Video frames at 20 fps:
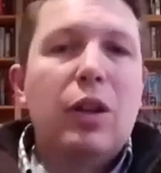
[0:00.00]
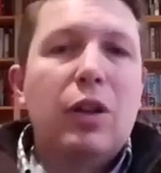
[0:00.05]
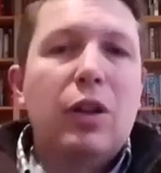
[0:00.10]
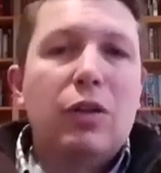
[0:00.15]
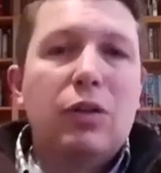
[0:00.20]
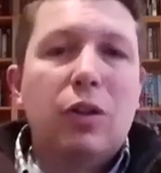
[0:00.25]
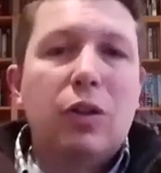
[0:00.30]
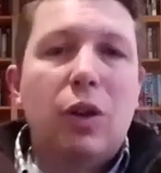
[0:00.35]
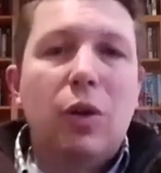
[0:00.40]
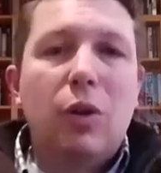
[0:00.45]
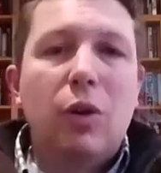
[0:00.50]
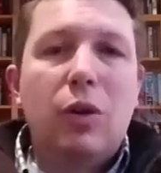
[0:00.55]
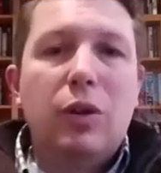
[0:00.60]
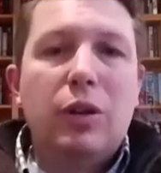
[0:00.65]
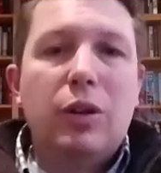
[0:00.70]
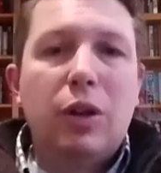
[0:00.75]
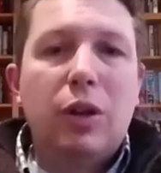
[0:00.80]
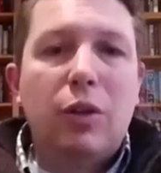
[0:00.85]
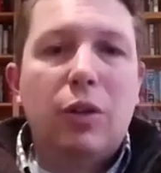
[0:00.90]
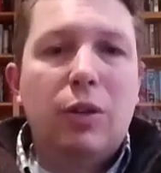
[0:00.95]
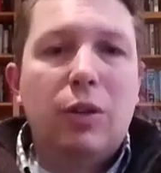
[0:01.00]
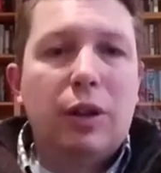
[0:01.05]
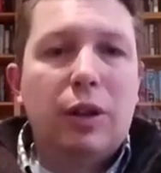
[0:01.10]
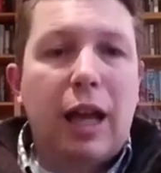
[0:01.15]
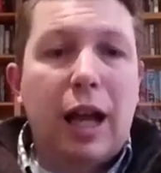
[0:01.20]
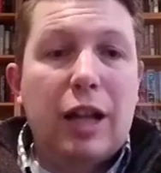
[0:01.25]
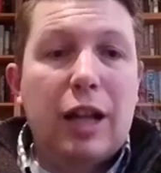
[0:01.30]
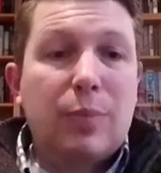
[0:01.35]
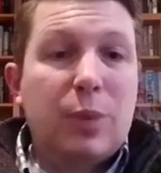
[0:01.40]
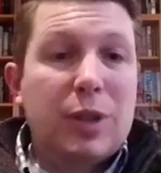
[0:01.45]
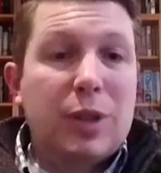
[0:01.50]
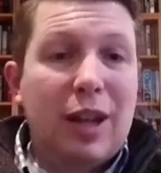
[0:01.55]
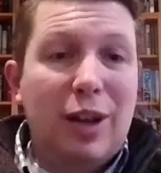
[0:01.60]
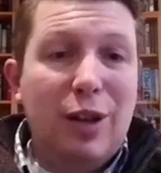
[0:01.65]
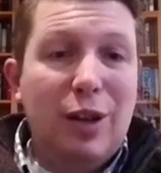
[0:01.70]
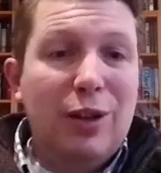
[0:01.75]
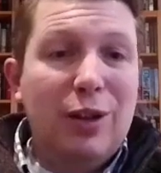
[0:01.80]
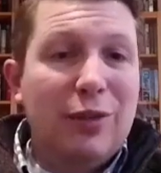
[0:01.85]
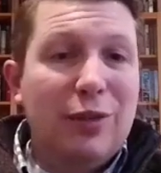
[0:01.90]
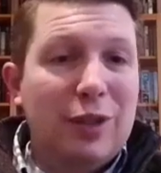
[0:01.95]
So, Kash
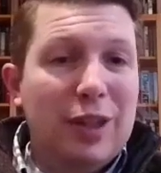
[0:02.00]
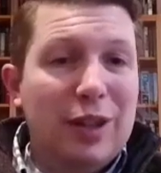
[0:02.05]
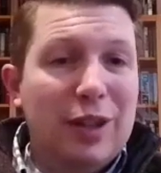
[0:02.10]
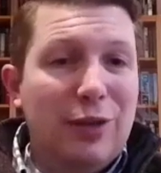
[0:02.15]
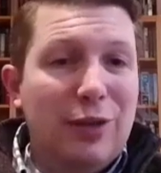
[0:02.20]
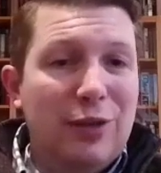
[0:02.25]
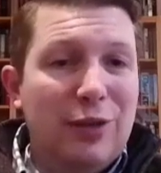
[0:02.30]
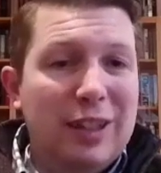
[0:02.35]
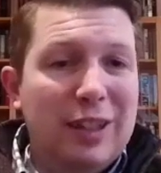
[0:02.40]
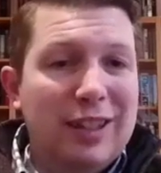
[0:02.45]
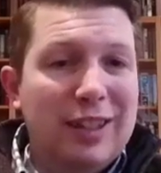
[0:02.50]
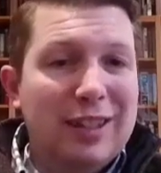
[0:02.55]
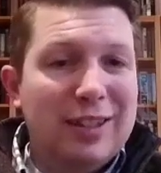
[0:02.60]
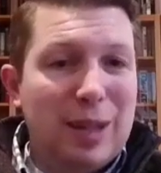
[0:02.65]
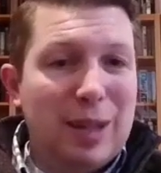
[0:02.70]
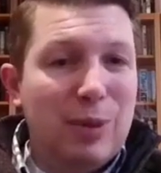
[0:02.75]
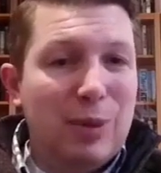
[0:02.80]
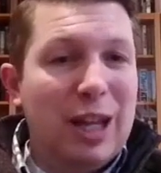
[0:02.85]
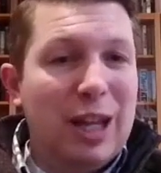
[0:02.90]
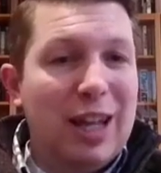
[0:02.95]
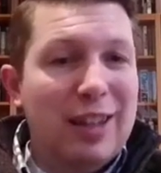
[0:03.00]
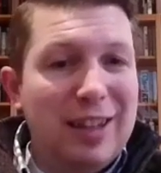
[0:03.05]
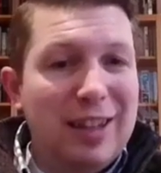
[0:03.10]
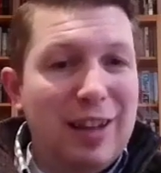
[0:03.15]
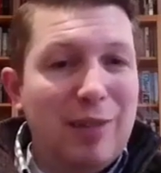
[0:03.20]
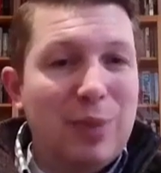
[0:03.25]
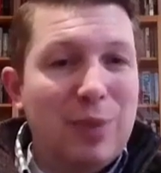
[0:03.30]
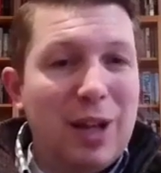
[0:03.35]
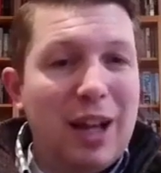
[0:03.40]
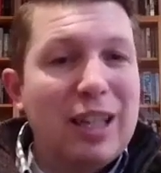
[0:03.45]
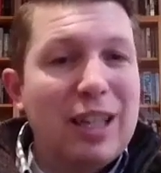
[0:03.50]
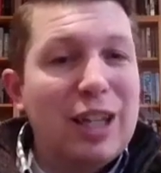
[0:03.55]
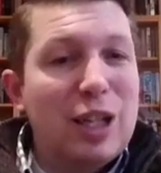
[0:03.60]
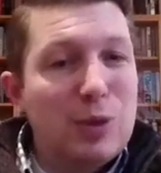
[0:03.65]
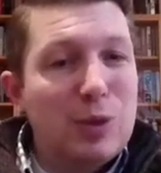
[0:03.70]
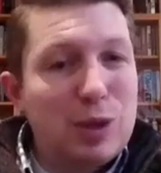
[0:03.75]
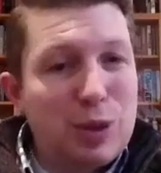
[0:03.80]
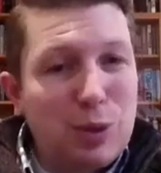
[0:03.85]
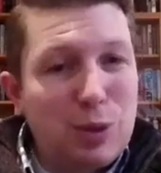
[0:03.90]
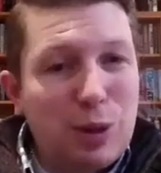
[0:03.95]
Patel, if he is able to head the FBI, he
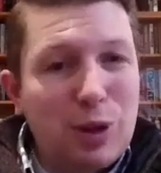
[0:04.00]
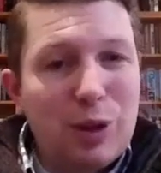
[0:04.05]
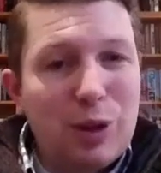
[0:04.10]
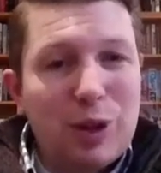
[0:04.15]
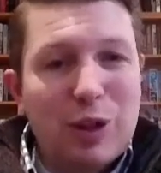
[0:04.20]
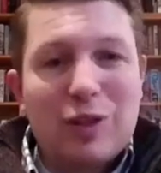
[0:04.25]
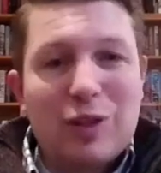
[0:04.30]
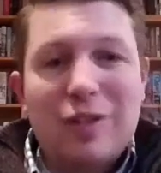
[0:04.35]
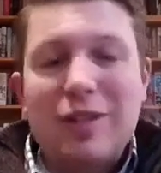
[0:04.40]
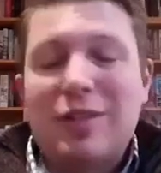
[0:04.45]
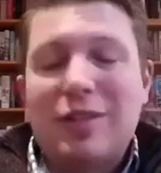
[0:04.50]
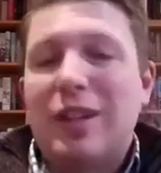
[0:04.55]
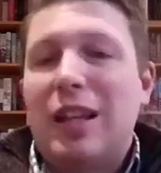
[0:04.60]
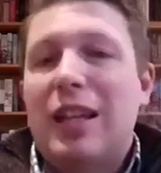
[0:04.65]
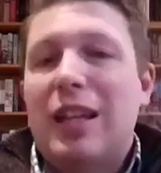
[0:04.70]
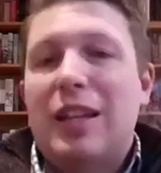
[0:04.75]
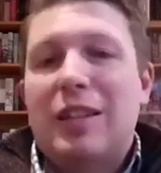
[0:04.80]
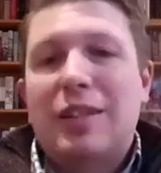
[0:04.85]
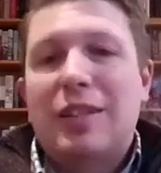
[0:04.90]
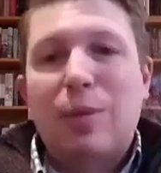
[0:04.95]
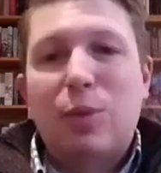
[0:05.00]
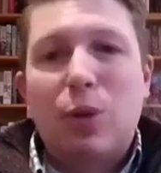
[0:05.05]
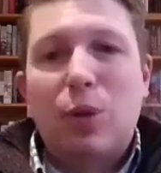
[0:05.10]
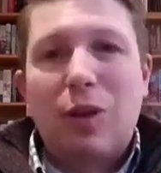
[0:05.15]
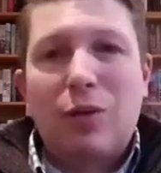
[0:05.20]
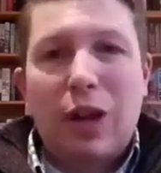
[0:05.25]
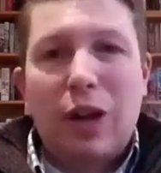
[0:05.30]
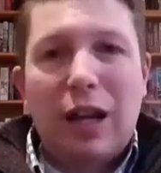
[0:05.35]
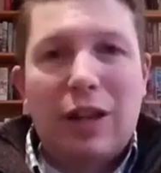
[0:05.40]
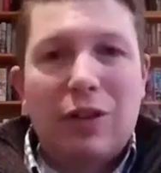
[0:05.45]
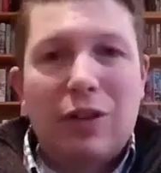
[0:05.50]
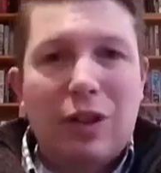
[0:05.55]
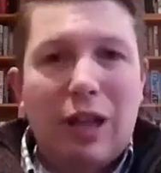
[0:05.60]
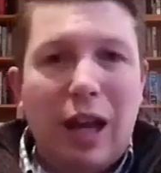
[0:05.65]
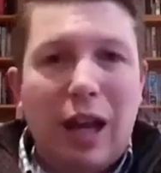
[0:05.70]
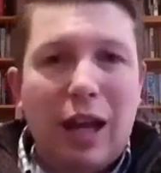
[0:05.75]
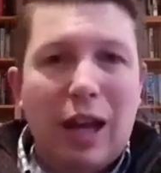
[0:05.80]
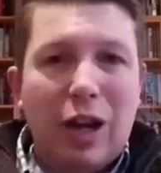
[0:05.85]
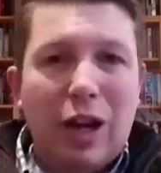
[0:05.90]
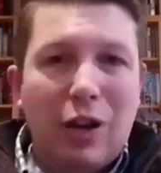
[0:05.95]
can restore clearances. Same with whoever heads the
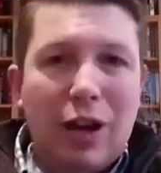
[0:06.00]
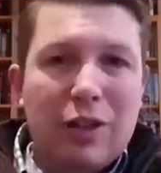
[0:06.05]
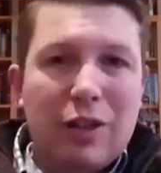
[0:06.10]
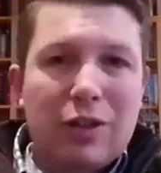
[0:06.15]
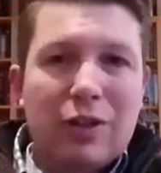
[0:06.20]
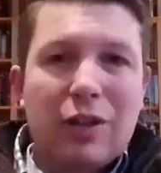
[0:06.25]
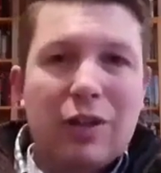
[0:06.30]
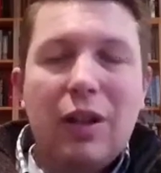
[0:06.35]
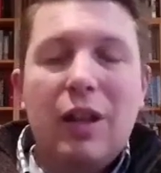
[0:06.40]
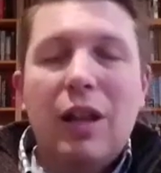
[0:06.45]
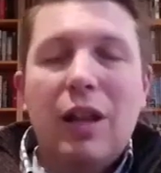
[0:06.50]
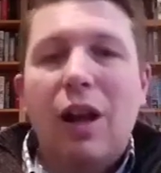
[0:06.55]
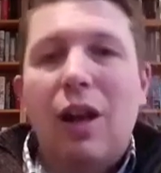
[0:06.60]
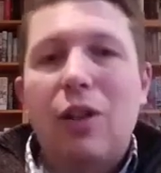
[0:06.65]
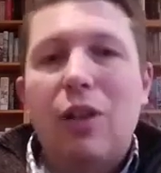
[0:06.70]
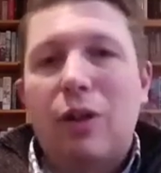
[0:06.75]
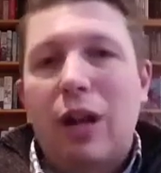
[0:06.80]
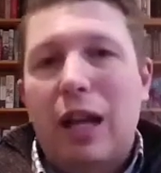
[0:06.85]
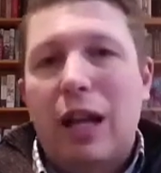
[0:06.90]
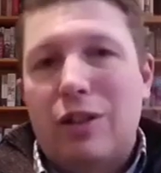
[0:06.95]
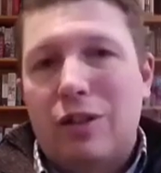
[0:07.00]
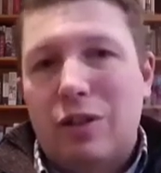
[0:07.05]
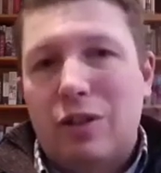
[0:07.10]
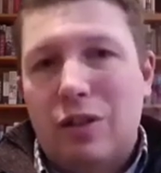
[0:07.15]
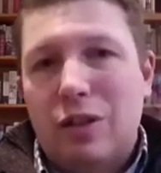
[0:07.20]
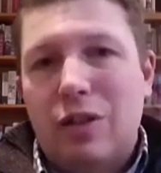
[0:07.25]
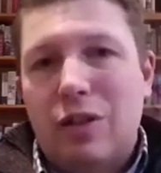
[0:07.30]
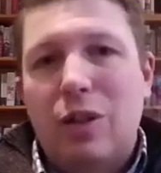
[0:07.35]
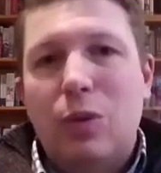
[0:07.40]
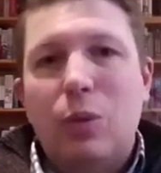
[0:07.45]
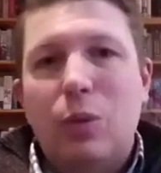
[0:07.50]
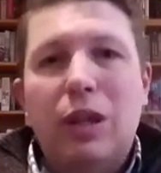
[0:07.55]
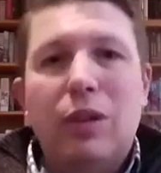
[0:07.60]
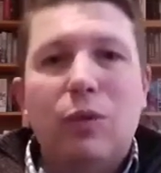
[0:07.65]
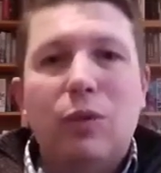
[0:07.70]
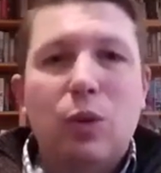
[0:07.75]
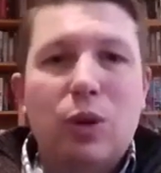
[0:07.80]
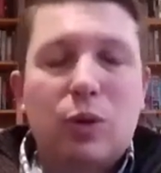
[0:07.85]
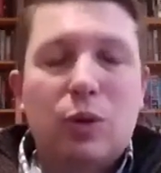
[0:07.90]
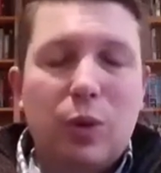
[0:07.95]
IRS, other agencies that we
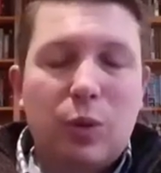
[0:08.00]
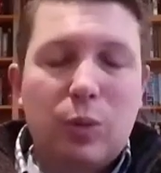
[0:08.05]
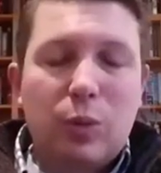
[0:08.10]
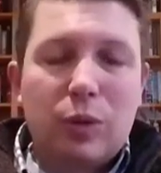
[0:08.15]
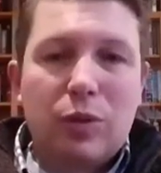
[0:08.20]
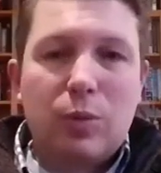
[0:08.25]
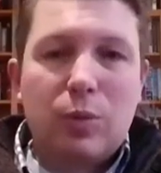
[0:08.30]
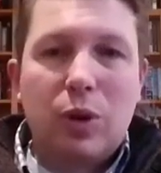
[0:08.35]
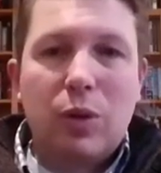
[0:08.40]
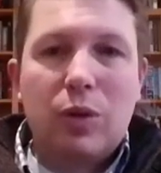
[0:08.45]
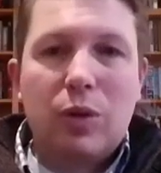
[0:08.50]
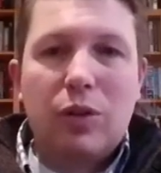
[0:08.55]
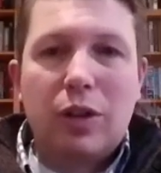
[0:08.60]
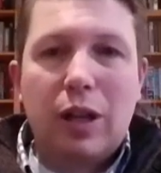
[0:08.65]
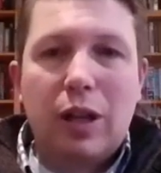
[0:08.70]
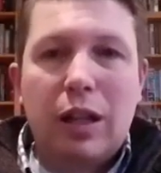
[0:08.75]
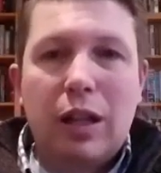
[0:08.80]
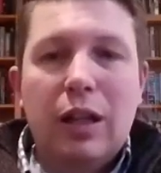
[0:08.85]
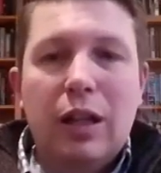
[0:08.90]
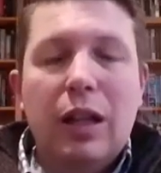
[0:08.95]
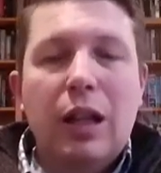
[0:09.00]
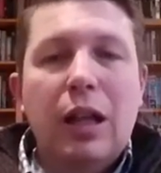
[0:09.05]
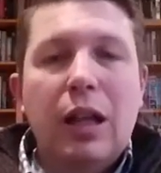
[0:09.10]
have worked with whistleblowers in.